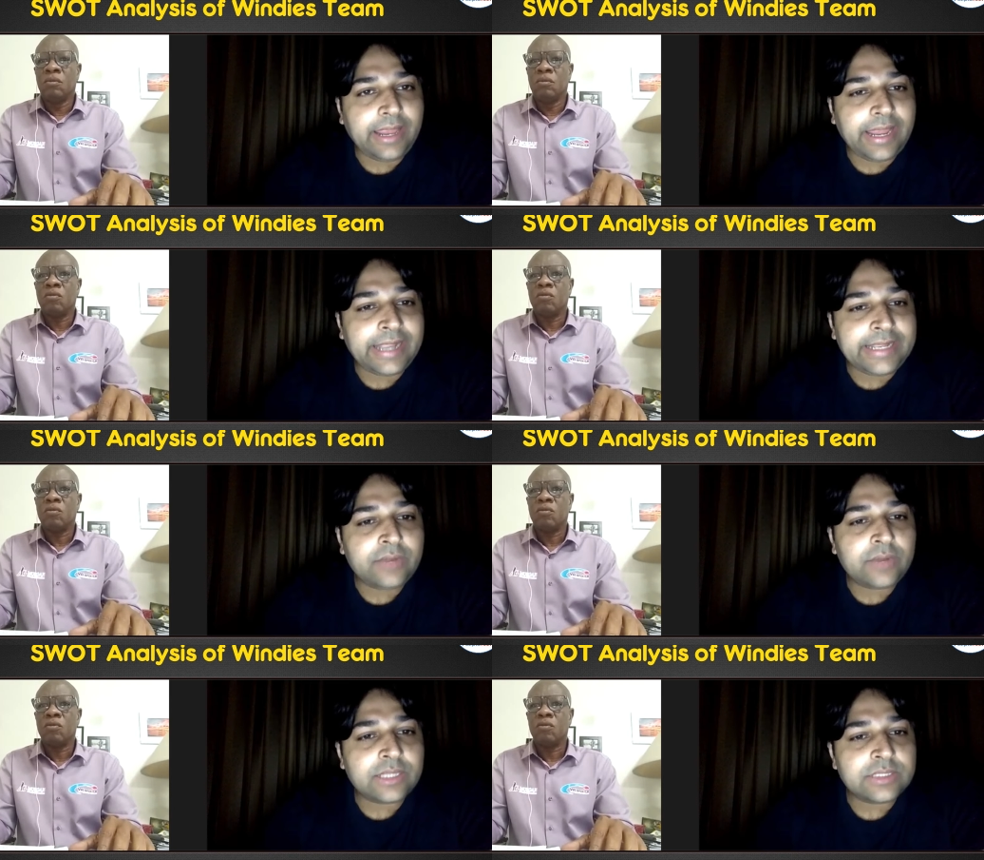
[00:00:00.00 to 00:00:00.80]
Speaker 1: 18
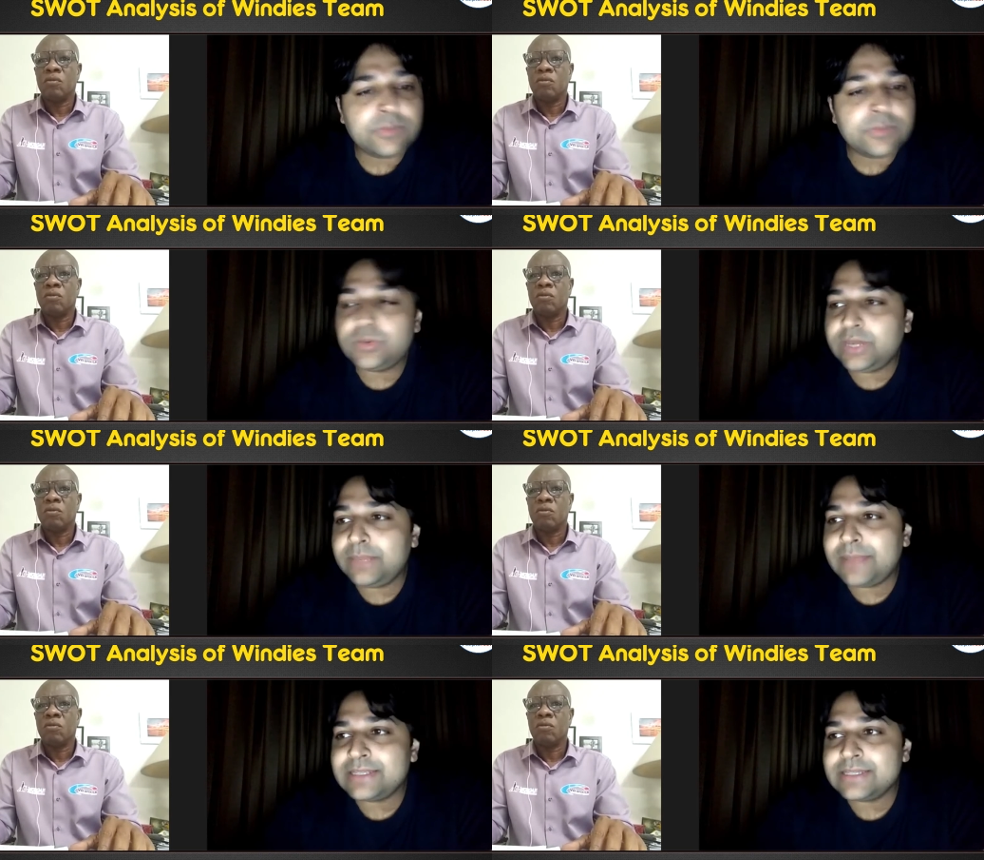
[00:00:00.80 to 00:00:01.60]
runs from 3
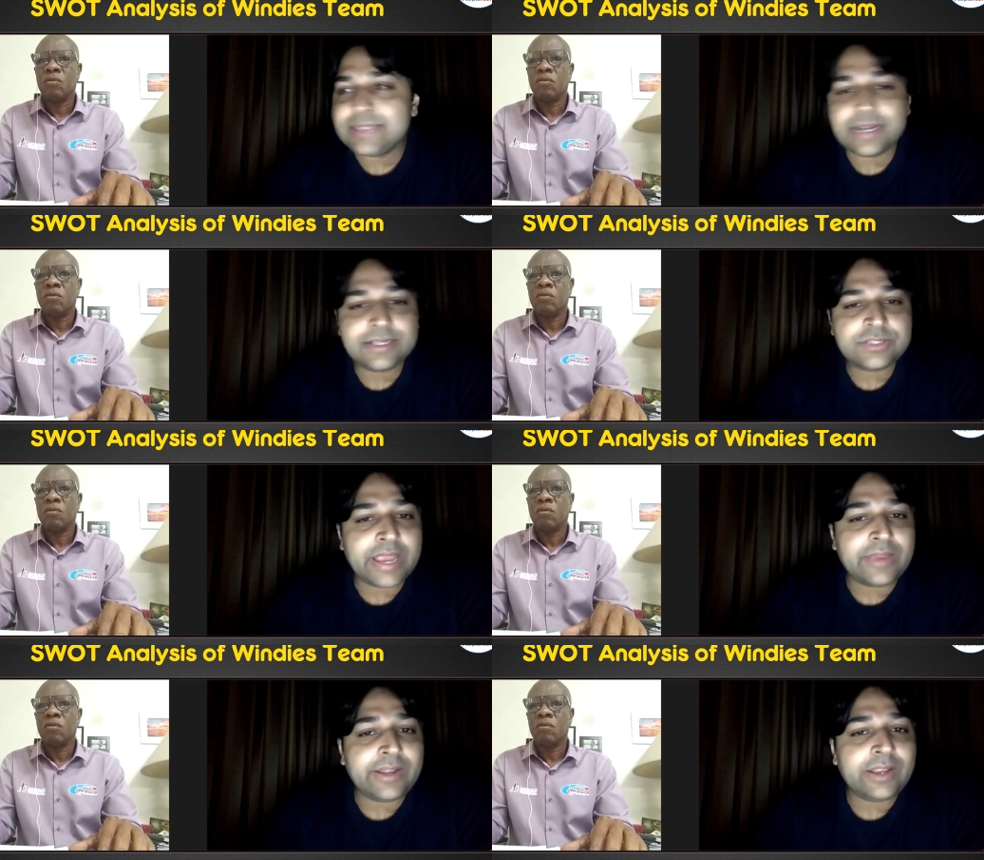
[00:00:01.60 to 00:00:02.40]
matches at a
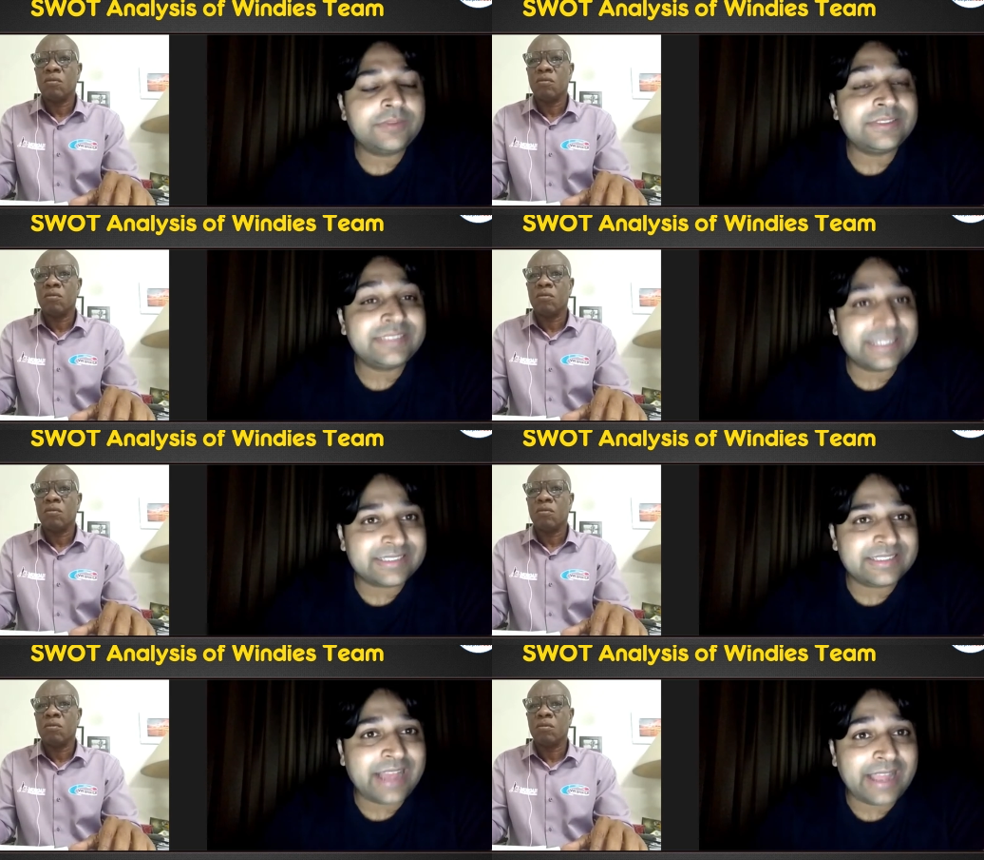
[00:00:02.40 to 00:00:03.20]
strike rate of
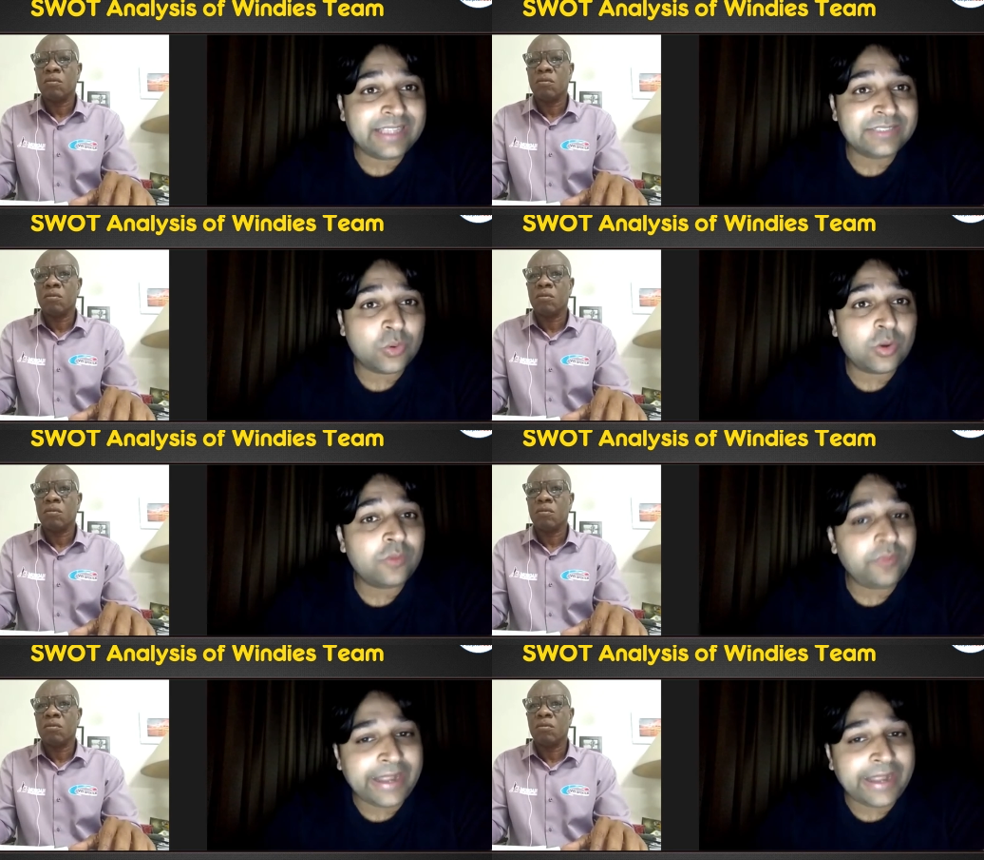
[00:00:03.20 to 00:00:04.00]
60, highest score
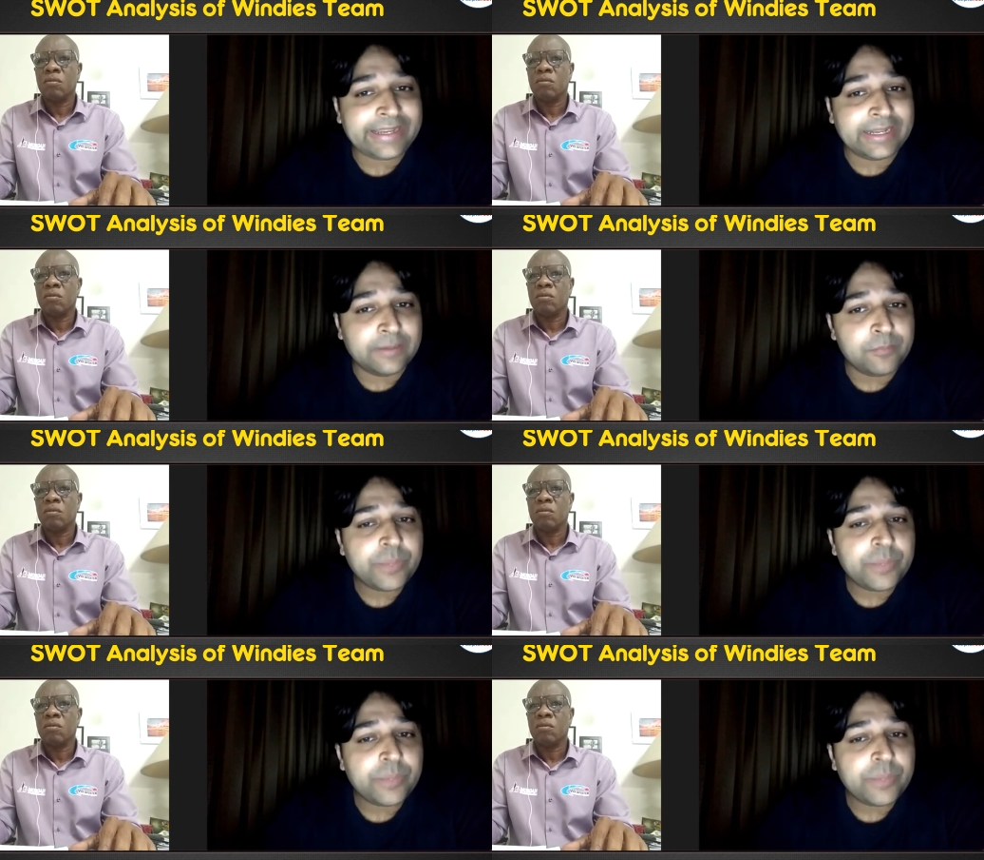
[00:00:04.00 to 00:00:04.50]
of 18.